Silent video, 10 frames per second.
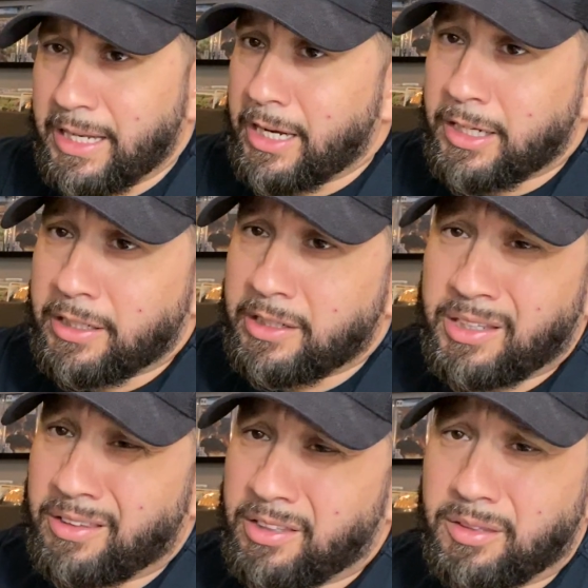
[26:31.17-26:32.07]
on any
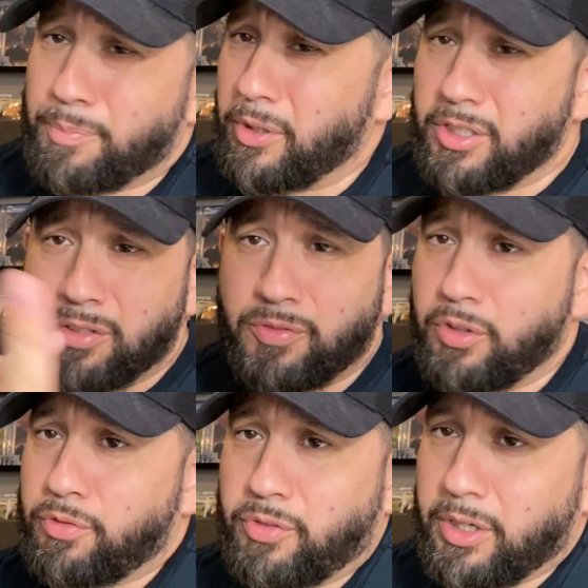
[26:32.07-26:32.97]
of these books, feel
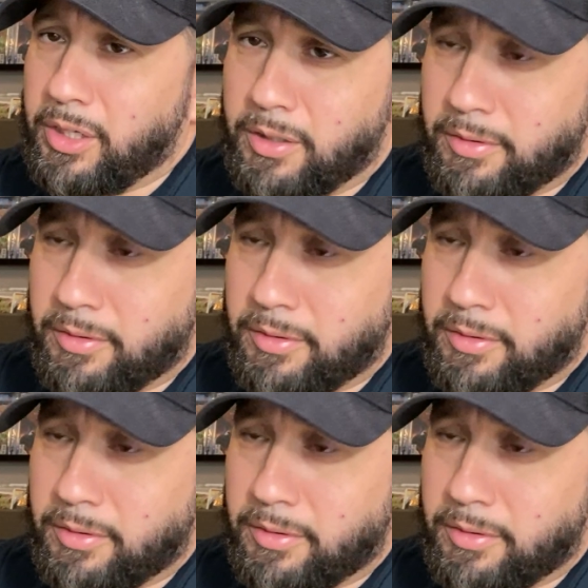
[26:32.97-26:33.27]
free to